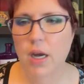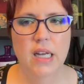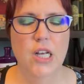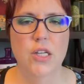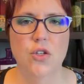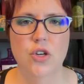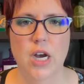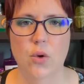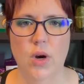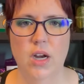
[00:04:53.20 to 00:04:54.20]
I lost
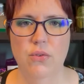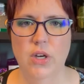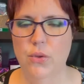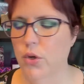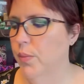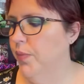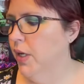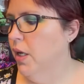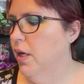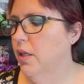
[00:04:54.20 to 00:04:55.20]
track, we're halfway through.
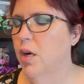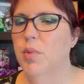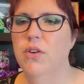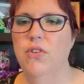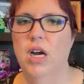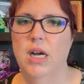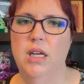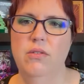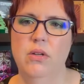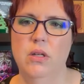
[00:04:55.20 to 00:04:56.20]
Number
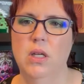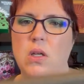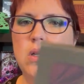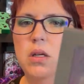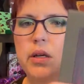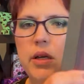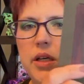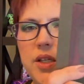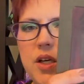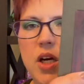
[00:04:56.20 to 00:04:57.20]
5
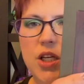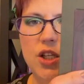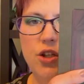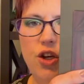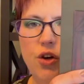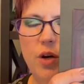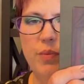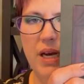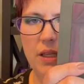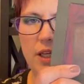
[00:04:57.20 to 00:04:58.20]
is the Haunted Europe
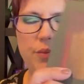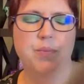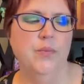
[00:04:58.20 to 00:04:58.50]
palette.